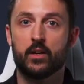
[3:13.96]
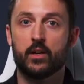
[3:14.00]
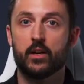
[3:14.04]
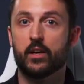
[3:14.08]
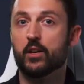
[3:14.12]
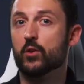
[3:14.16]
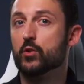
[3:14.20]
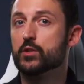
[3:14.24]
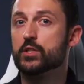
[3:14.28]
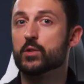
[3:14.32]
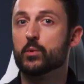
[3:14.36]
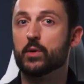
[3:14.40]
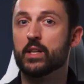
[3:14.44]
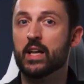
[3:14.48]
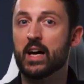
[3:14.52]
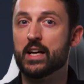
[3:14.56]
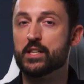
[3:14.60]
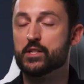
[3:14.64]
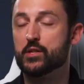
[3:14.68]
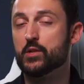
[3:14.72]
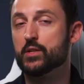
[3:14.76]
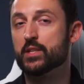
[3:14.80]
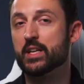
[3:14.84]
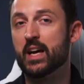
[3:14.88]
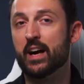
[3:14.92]
It also
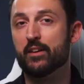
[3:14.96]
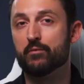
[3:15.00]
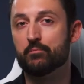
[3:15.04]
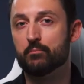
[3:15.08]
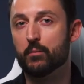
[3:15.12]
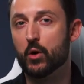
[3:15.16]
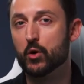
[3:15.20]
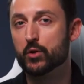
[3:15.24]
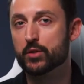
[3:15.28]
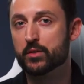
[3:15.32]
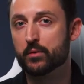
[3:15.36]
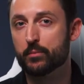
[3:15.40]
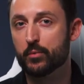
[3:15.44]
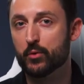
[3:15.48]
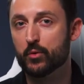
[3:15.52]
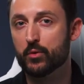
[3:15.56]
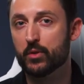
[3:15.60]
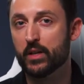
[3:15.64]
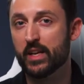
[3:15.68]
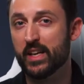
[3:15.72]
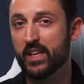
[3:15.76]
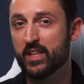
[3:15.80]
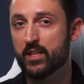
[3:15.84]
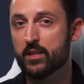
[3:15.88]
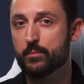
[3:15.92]
allows you to have
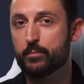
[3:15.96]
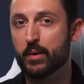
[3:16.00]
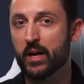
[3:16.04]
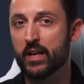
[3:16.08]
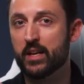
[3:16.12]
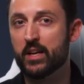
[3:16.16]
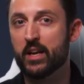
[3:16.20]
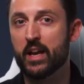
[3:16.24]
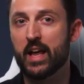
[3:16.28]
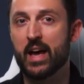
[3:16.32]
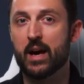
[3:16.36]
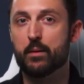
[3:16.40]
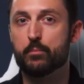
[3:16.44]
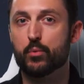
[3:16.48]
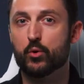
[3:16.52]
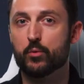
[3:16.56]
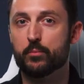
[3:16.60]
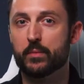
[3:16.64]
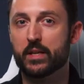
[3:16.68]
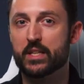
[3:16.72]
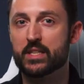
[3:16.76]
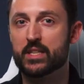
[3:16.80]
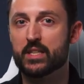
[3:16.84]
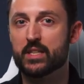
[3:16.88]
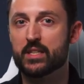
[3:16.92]
multiple independent output
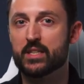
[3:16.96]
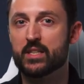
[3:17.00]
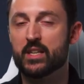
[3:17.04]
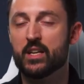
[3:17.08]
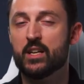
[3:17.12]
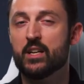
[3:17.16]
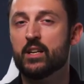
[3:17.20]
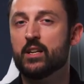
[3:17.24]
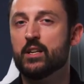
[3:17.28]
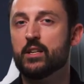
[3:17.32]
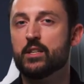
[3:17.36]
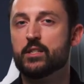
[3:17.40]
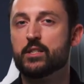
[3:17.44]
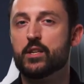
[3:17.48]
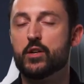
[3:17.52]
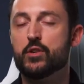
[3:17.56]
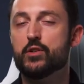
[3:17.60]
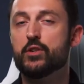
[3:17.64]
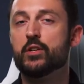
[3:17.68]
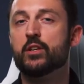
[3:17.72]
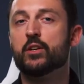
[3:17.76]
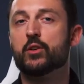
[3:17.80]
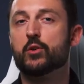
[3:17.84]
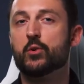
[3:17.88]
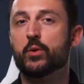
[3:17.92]
mixes so
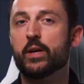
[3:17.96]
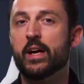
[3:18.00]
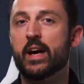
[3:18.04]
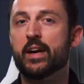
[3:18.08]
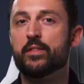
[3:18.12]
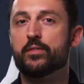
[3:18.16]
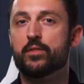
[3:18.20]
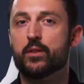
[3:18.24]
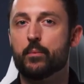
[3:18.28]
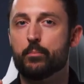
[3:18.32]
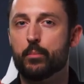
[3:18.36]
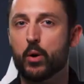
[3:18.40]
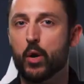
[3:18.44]
you can create the